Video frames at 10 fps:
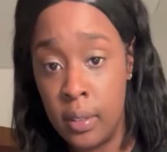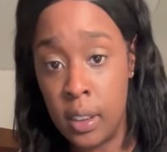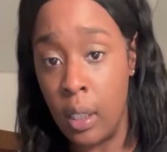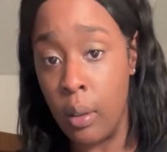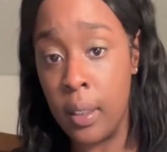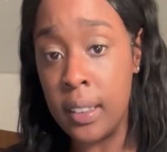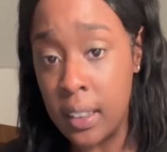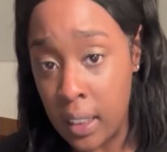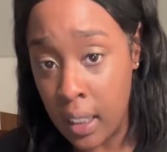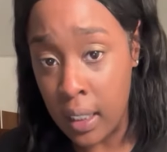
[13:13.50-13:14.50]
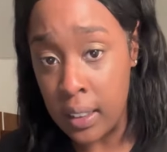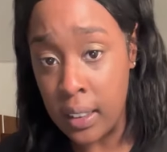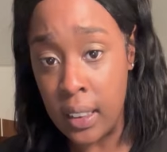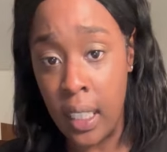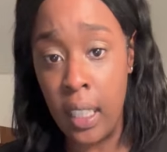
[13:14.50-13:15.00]
So this is a good
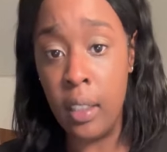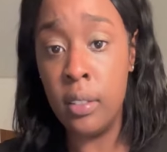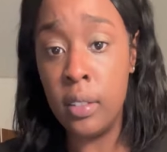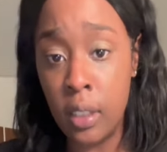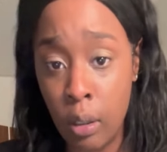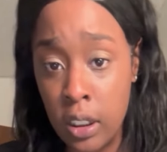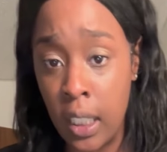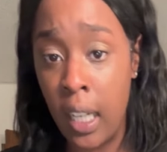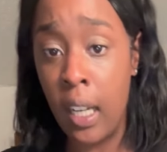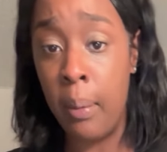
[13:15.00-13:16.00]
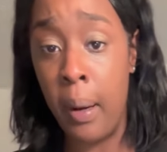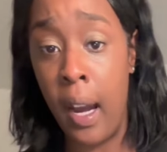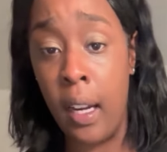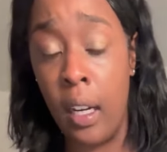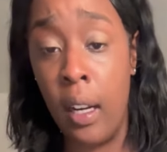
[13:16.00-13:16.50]
tee, Dolce &
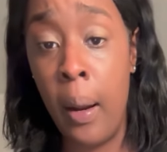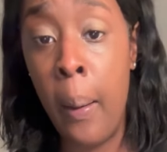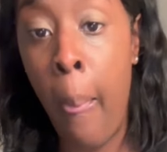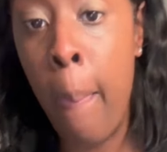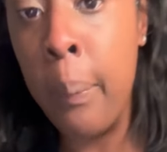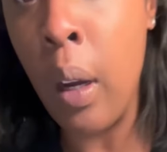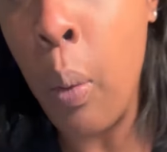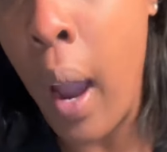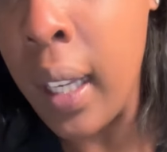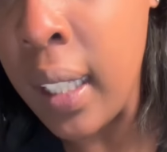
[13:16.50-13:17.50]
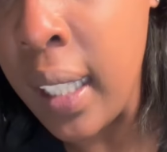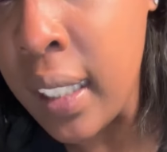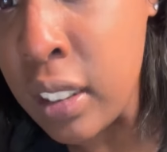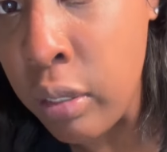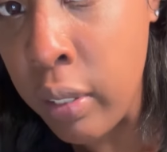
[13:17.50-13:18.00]
Gabbana. The quality
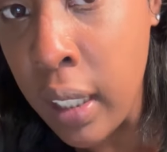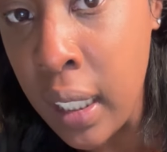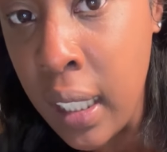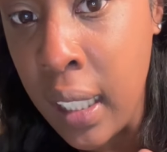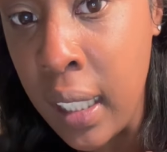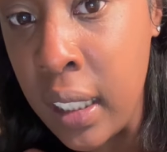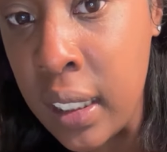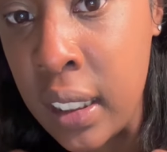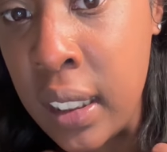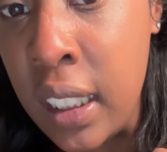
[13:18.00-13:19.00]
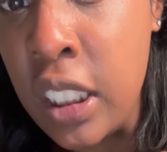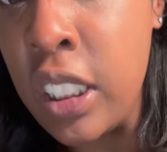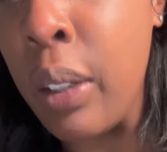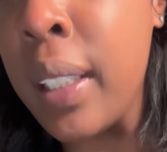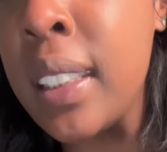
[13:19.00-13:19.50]
is really good. This
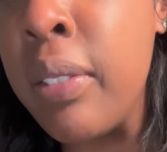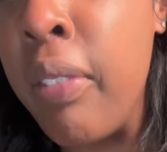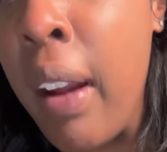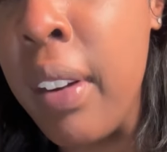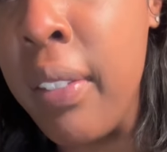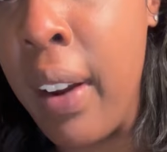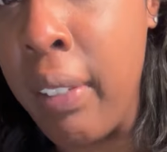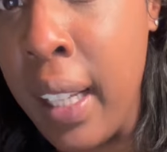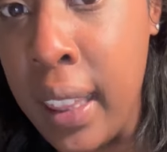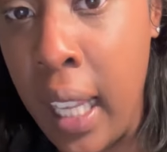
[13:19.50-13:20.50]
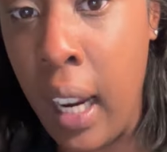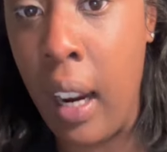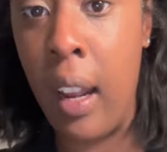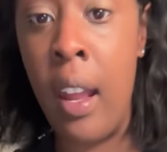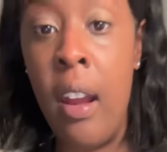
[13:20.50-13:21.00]
t-shirt is very, very thick
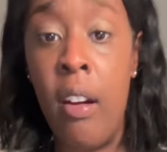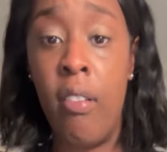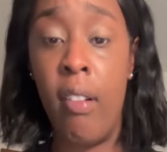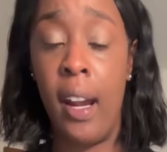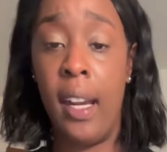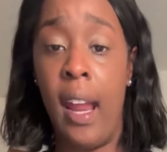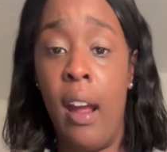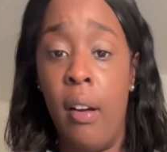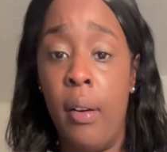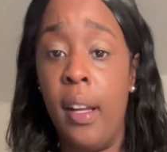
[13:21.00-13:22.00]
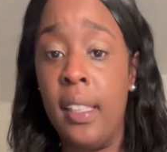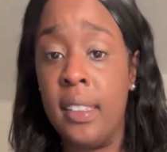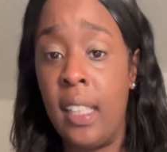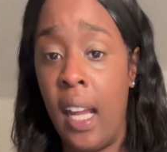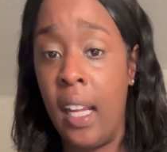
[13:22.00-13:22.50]
right now.
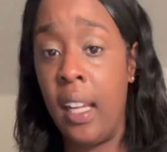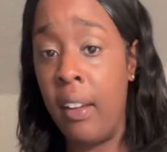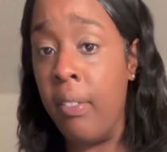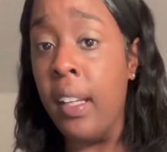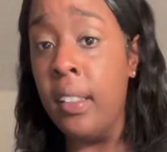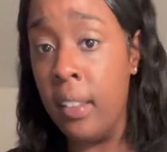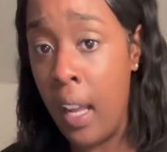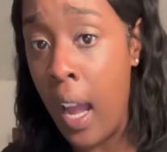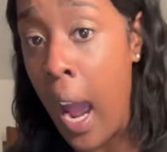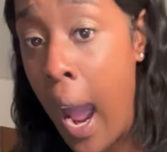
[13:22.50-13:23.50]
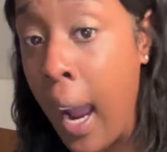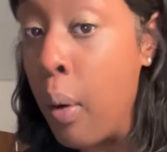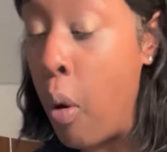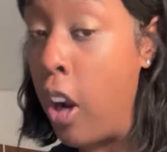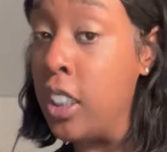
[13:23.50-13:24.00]
It's like giving aqua
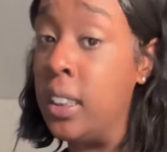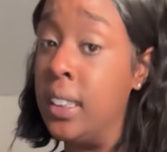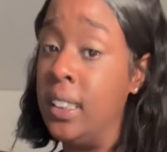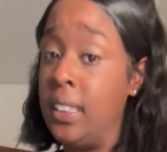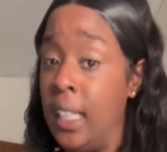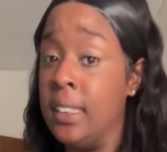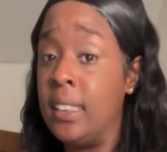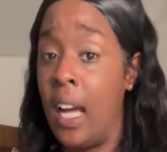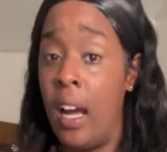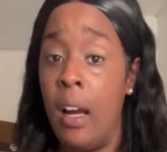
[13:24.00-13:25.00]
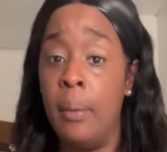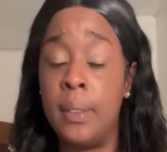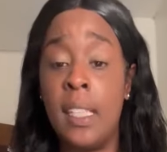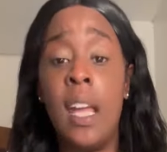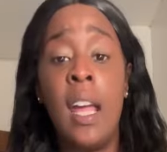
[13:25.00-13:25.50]
wash just 10 times
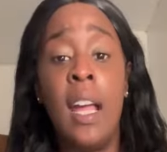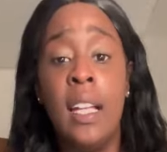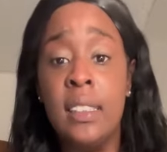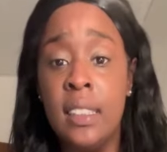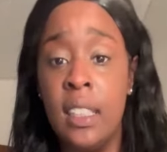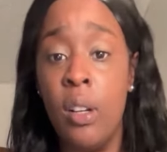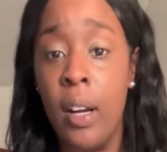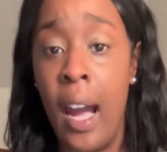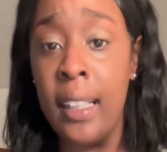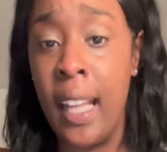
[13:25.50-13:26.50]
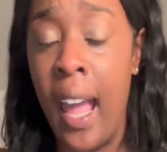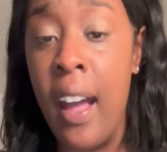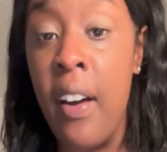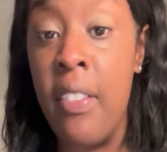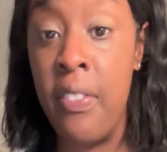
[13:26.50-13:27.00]
and still got that
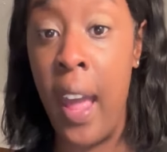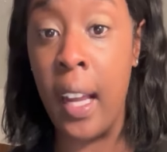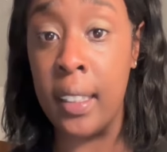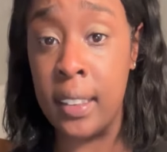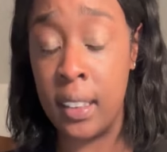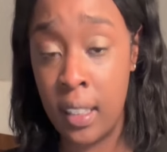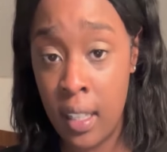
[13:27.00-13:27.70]
effect.